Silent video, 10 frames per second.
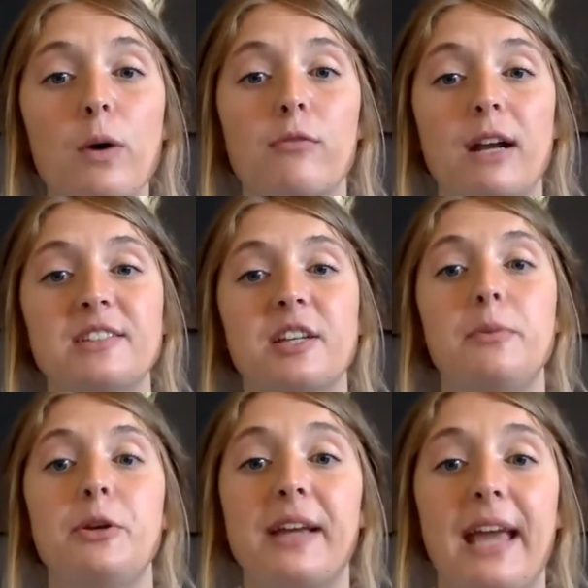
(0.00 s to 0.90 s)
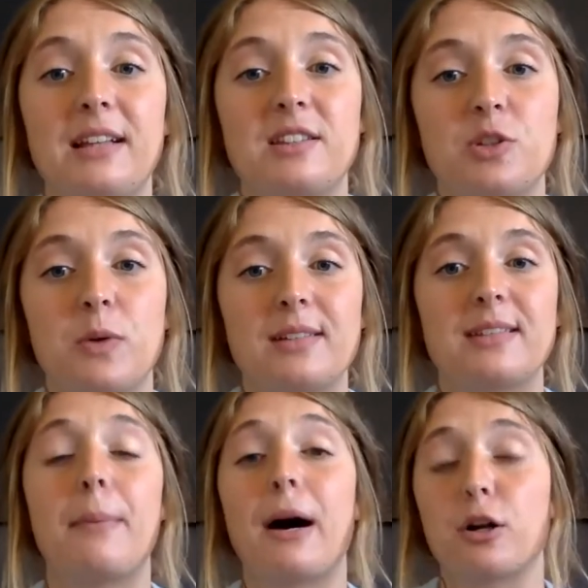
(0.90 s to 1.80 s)
what rest communicates to us
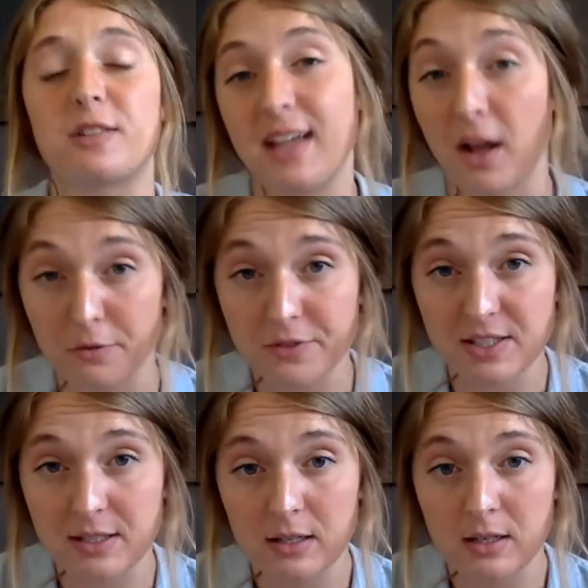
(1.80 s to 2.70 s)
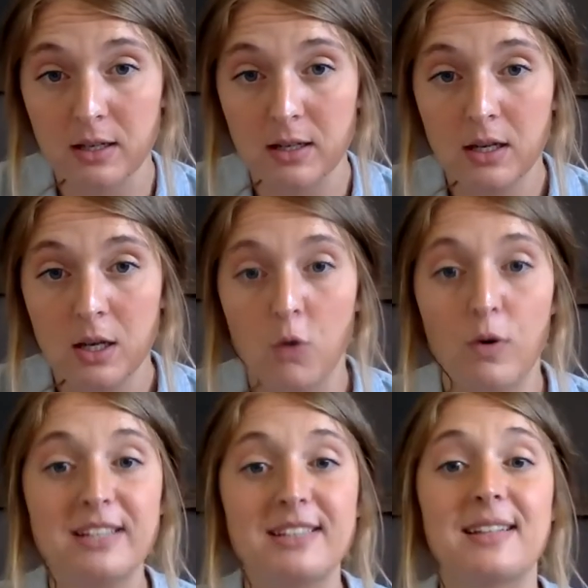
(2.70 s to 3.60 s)
about ourselves.
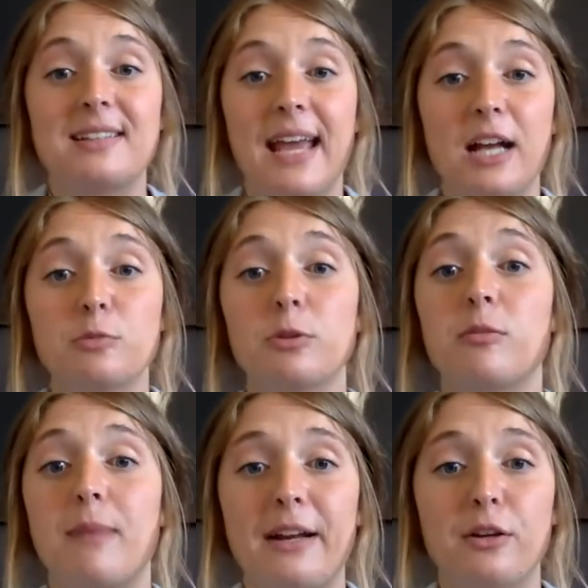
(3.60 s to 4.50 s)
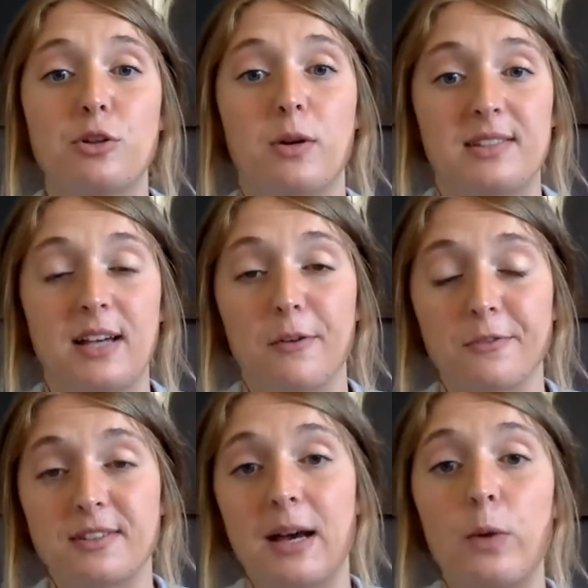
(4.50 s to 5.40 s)
Rest is a tangible reminder to
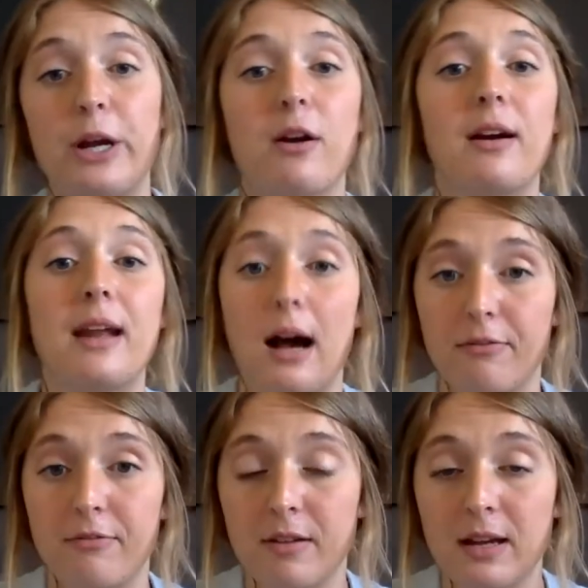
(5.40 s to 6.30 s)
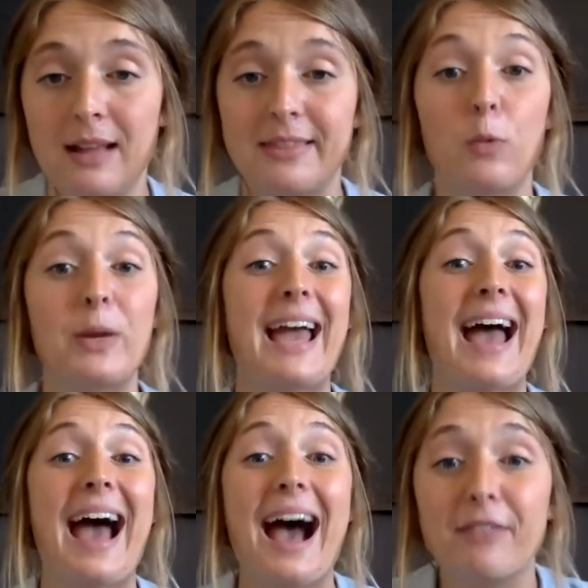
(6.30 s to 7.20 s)
ourselves that we are enough, that we
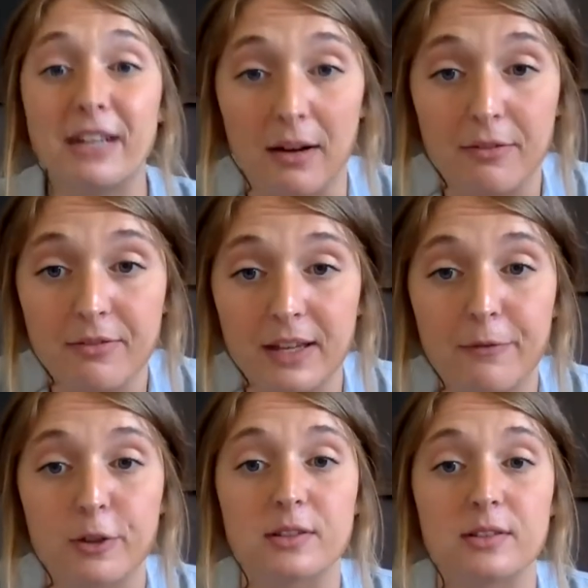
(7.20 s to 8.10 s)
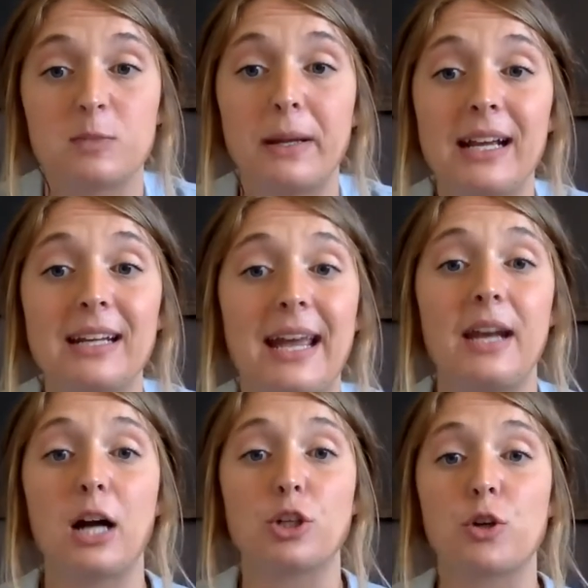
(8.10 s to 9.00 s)
have enough. If we're spending a day
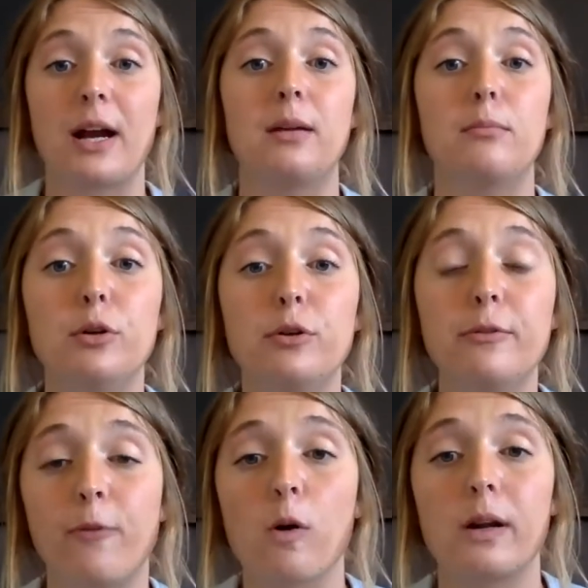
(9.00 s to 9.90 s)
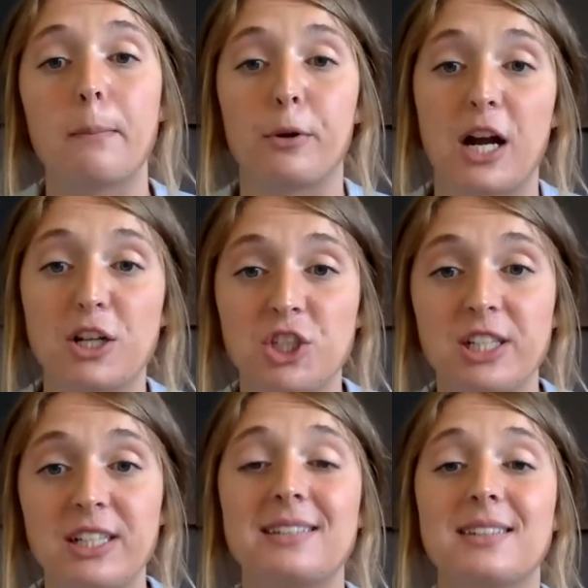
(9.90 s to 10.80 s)
not trying to move forward in production,
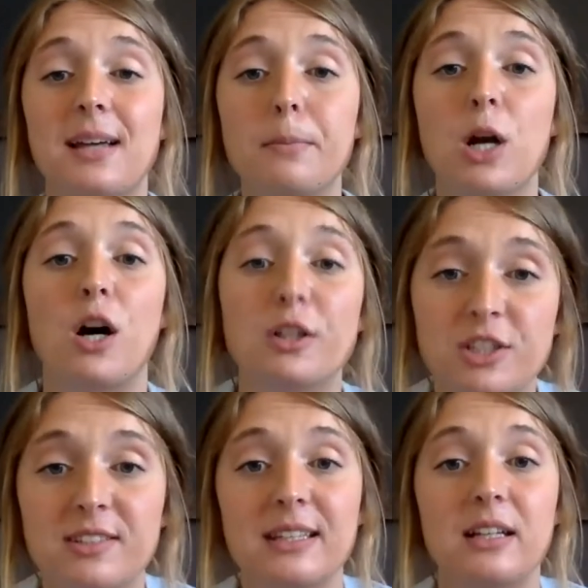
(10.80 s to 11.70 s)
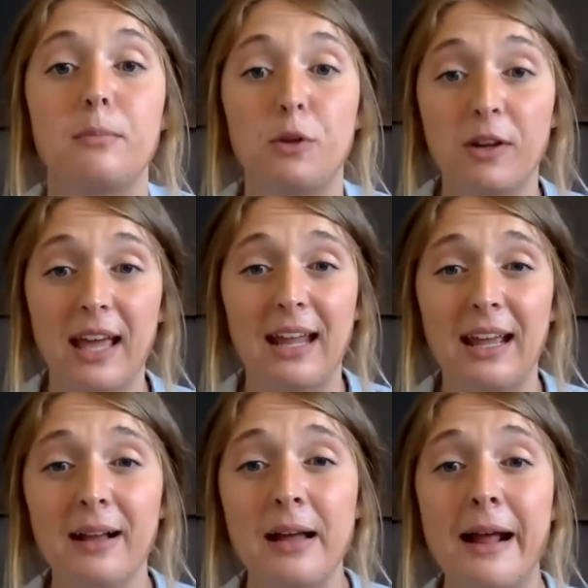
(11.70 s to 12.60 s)
it's subconsciously
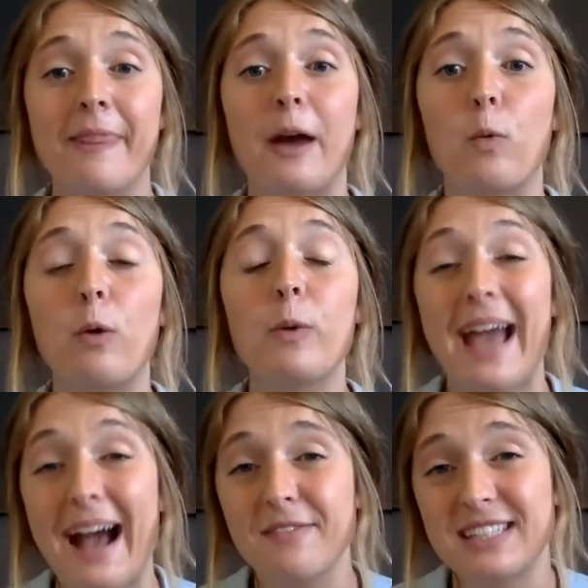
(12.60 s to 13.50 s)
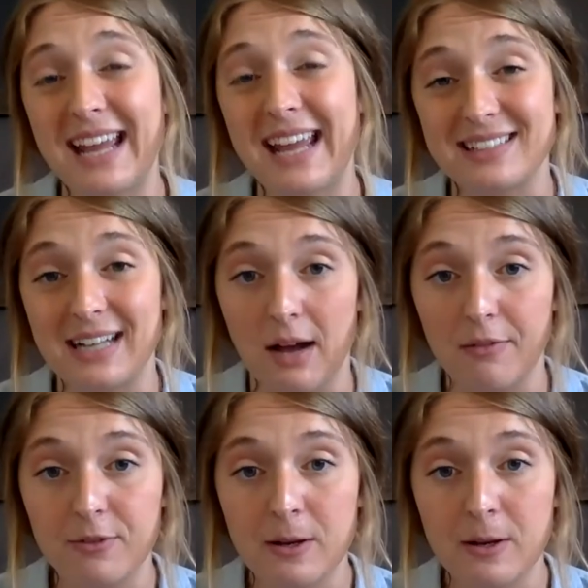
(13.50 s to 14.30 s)
communicating that what we have today is enough